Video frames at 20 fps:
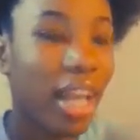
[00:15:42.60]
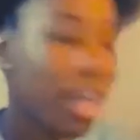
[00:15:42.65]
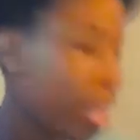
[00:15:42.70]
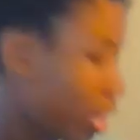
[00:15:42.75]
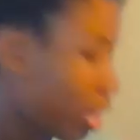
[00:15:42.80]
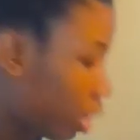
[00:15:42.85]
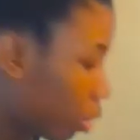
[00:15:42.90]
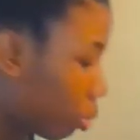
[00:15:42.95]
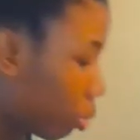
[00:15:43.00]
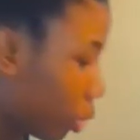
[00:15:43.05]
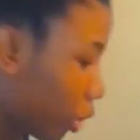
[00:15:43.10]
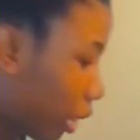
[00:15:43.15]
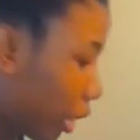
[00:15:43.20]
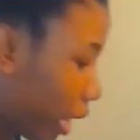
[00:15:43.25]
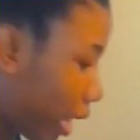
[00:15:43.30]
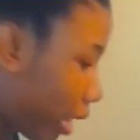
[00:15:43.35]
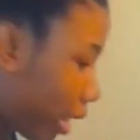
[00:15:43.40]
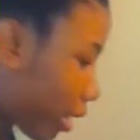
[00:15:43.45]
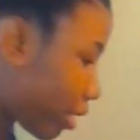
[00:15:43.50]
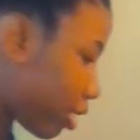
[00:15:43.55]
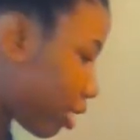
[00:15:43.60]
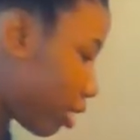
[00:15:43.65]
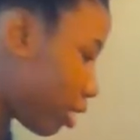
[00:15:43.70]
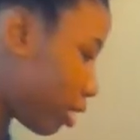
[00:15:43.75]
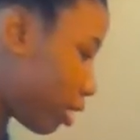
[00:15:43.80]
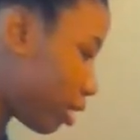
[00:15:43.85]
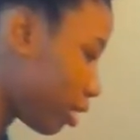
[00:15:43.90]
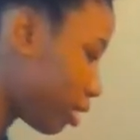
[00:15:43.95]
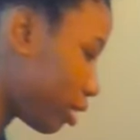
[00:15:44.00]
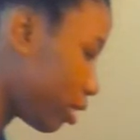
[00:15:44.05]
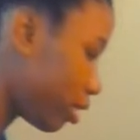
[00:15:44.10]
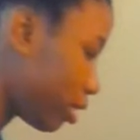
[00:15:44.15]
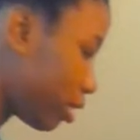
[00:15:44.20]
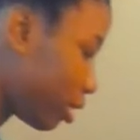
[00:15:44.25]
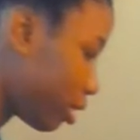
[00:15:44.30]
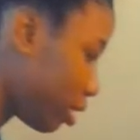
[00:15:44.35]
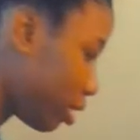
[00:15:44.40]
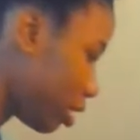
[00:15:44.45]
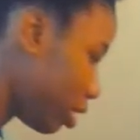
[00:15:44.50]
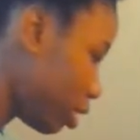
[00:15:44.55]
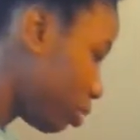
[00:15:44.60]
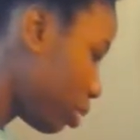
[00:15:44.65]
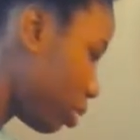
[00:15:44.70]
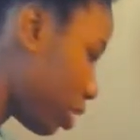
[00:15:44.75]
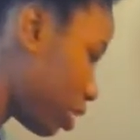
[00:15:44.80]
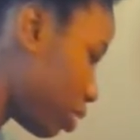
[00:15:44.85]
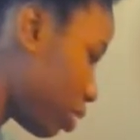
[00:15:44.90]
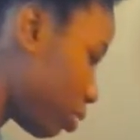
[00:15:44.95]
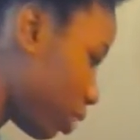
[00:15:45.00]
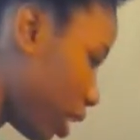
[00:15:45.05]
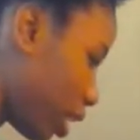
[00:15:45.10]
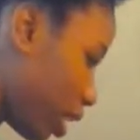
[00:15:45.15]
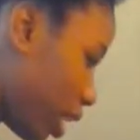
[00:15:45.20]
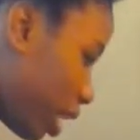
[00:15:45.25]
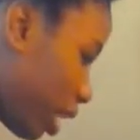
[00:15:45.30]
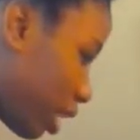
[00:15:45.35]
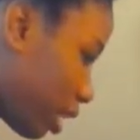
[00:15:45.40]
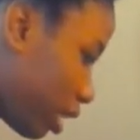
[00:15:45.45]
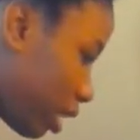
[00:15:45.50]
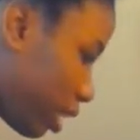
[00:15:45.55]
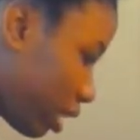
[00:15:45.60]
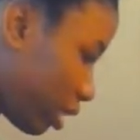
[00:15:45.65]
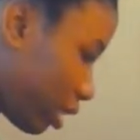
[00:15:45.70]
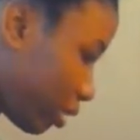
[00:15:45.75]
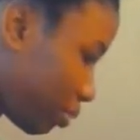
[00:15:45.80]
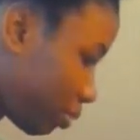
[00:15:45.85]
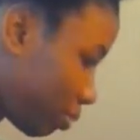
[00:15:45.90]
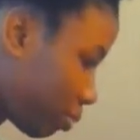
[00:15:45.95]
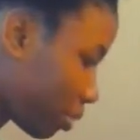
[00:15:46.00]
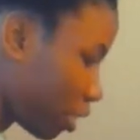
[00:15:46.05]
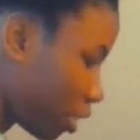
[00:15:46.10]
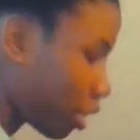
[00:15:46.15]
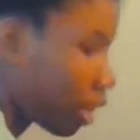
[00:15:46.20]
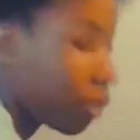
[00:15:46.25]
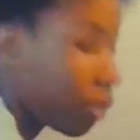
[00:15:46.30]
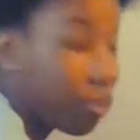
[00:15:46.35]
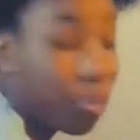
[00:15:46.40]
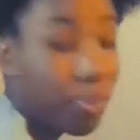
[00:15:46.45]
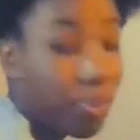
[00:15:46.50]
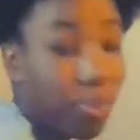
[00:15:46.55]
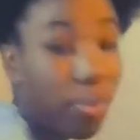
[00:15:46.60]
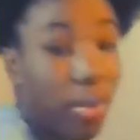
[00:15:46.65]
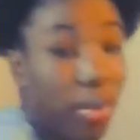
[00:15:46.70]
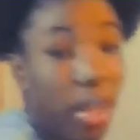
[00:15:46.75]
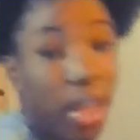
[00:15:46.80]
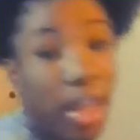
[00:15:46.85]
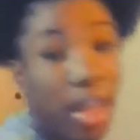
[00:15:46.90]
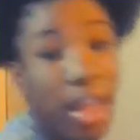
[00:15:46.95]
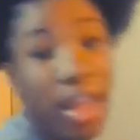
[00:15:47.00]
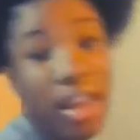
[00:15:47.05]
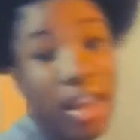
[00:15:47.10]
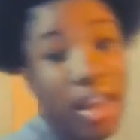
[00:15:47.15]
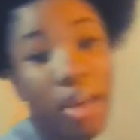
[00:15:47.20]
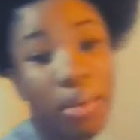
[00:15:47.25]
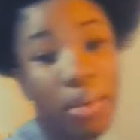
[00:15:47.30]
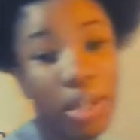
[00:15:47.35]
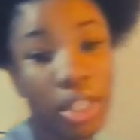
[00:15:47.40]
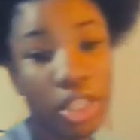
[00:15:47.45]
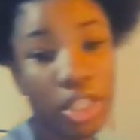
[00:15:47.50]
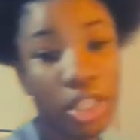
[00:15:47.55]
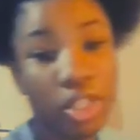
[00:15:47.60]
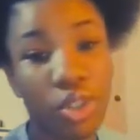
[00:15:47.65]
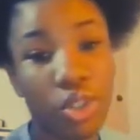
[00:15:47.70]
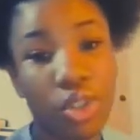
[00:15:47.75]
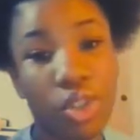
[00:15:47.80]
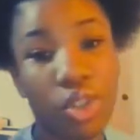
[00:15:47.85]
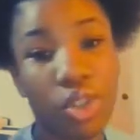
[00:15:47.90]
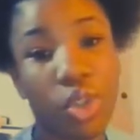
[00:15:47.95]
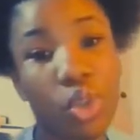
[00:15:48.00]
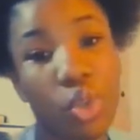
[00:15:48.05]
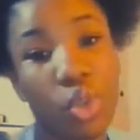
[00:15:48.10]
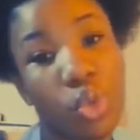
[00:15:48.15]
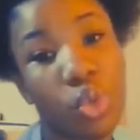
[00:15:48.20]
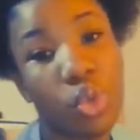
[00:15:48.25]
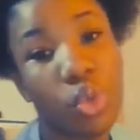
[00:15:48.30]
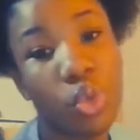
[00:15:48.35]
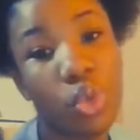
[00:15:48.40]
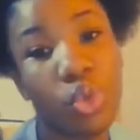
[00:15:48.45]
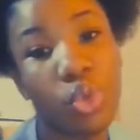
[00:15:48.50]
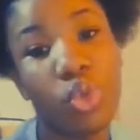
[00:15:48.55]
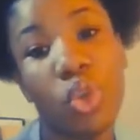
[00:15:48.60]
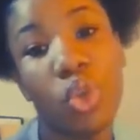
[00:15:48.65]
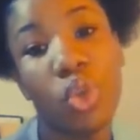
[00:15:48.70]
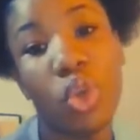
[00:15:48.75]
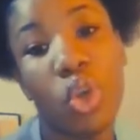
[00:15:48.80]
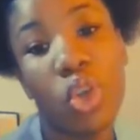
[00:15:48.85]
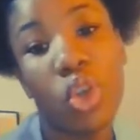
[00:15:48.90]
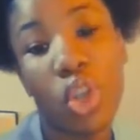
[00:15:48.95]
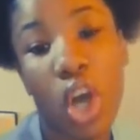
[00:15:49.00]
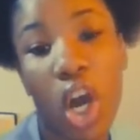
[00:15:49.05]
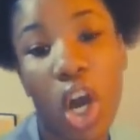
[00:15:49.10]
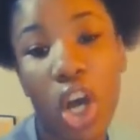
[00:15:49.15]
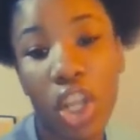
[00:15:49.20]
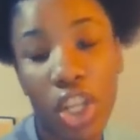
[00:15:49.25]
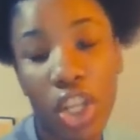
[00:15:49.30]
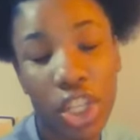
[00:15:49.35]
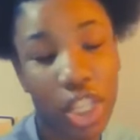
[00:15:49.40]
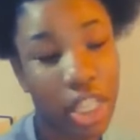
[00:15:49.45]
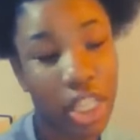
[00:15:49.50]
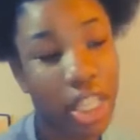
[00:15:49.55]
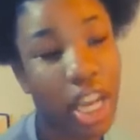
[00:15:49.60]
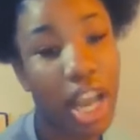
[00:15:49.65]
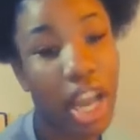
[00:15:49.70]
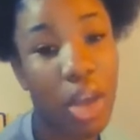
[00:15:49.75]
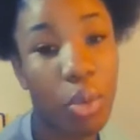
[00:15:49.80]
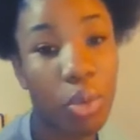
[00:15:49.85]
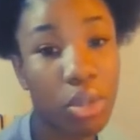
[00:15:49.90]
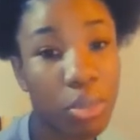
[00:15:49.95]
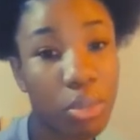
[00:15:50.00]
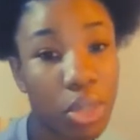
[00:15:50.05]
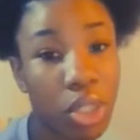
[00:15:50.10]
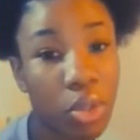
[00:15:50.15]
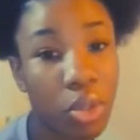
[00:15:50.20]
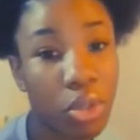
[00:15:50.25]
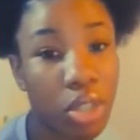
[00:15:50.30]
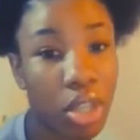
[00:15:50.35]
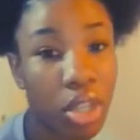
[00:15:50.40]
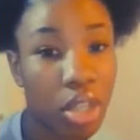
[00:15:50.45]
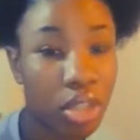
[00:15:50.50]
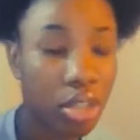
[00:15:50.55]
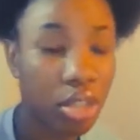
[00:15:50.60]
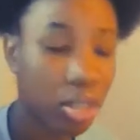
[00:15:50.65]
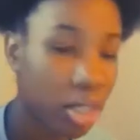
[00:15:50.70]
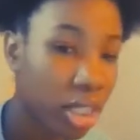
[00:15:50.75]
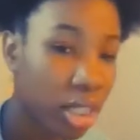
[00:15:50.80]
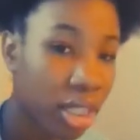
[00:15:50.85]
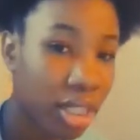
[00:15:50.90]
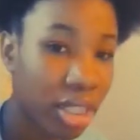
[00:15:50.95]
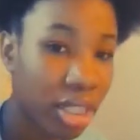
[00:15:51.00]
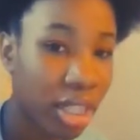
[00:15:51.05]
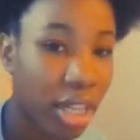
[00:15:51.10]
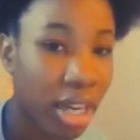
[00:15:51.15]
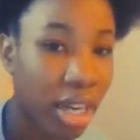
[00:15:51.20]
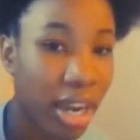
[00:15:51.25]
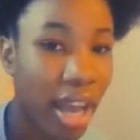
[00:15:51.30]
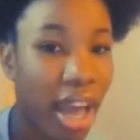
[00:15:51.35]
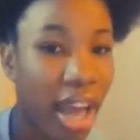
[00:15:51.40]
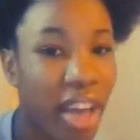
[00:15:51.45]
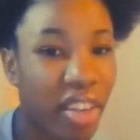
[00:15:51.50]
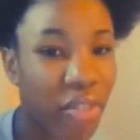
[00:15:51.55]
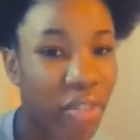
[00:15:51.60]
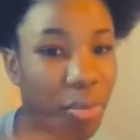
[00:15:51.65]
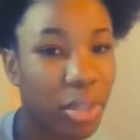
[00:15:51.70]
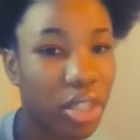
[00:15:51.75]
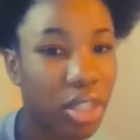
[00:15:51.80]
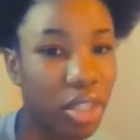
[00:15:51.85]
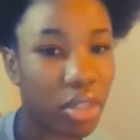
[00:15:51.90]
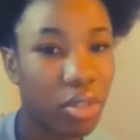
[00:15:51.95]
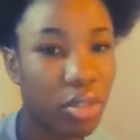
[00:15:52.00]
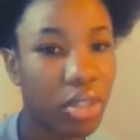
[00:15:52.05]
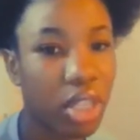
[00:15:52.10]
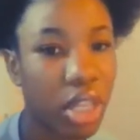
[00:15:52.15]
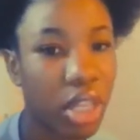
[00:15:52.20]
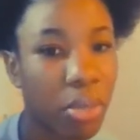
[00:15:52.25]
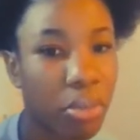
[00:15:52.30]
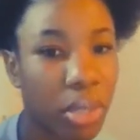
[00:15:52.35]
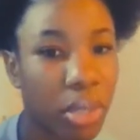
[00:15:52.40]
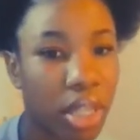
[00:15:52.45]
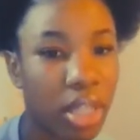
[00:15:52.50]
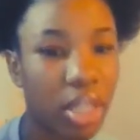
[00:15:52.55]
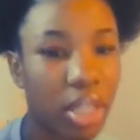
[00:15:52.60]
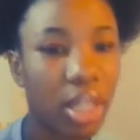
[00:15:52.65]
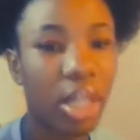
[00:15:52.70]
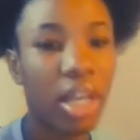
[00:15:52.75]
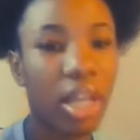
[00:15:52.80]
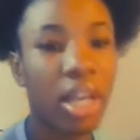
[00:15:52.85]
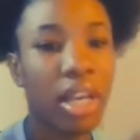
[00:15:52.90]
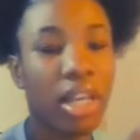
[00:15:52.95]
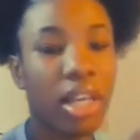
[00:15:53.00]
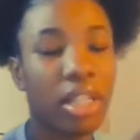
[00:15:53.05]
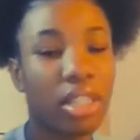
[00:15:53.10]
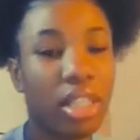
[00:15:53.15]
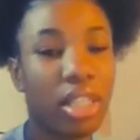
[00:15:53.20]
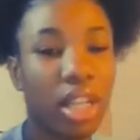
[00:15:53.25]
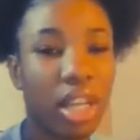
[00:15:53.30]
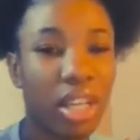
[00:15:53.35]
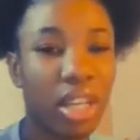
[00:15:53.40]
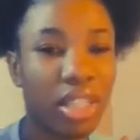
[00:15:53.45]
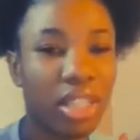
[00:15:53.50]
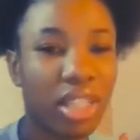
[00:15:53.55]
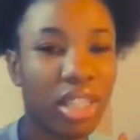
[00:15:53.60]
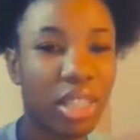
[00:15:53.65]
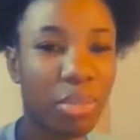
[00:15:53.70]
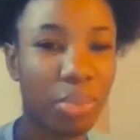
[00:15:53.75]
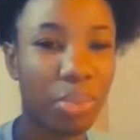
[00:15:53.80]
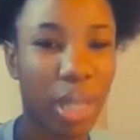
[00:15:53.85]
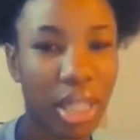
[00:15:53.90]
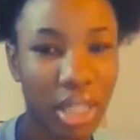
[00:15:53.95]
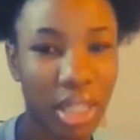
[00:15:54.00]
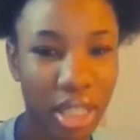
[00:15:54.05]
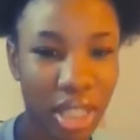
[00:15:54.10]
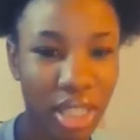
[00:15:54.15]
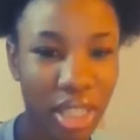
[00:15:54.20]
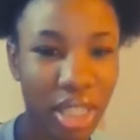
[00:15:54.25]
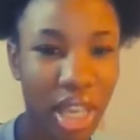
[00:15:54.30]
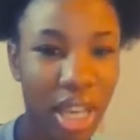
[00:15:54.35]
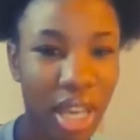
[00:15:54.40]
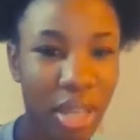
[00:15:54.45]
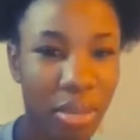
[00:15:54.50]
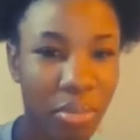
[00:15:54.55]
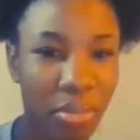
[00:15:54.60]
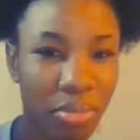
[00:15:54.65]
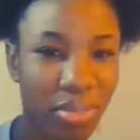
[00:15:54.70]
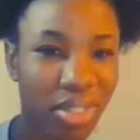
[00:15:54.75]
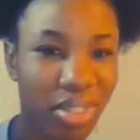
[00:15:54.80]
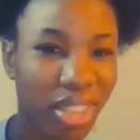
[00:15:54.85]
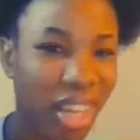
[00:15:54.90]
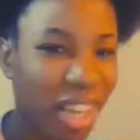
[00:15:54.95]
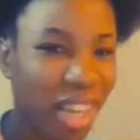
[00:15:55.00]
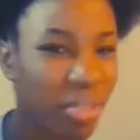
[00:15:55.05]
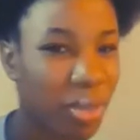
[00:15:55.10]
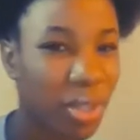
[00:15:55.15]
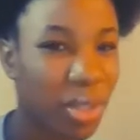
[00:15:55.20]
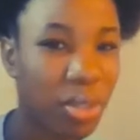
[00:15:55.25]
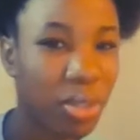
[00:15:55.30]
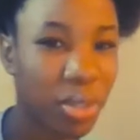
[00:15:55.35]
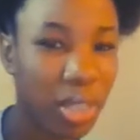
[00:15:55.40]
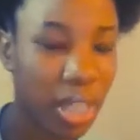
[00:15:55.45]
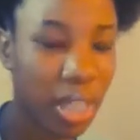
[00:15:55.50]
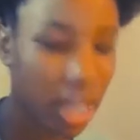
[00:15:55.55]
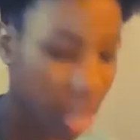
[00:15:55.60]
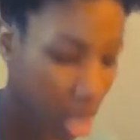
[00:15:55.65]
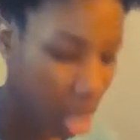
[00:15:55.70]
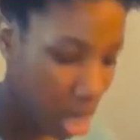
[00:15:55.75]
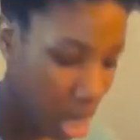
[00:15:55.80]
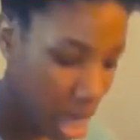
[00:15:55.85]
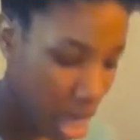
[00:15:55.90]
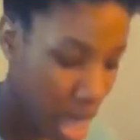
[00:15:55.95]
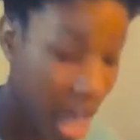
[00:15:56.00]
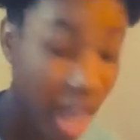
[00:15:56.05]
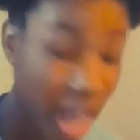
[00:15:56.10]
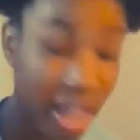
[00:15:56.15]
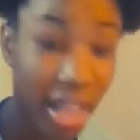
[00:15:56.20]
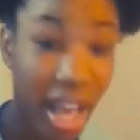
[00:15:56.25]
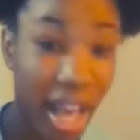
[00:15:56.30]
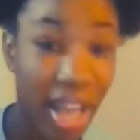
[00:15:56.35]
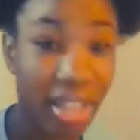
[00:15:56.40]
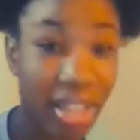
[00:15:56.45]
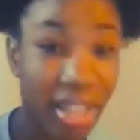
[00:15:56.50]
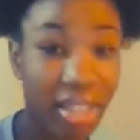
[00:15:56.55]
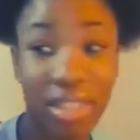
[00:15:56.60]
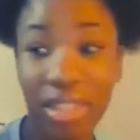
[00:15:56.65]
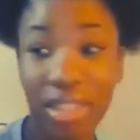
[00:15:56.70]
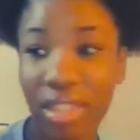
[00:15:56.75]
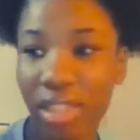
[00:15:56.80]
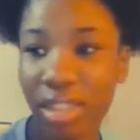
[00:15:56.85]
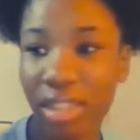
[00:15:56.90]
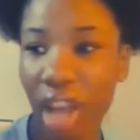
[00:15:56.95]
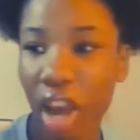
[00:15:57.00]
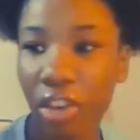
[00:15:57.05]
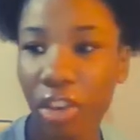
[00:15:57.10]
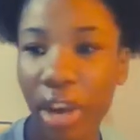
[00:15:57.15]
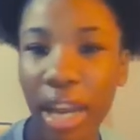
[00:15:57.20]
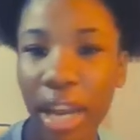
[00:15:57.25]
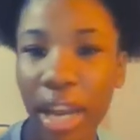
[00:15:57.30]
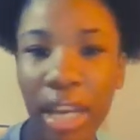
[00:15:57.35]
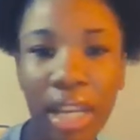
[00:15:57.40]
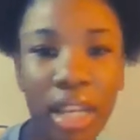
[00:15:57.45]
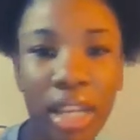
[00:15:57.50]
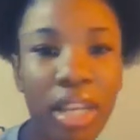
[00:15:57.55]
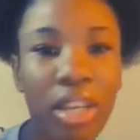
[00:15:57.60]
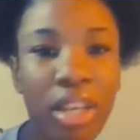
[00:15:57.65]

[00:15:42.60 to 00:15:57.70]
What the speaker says: little more air. See what else do I got in here. Okay, now I'm gonna show you other thing that I will be doing also this year. I've been doing it, but it's a lot of space in the times that I've been doing it, and that's songwriting.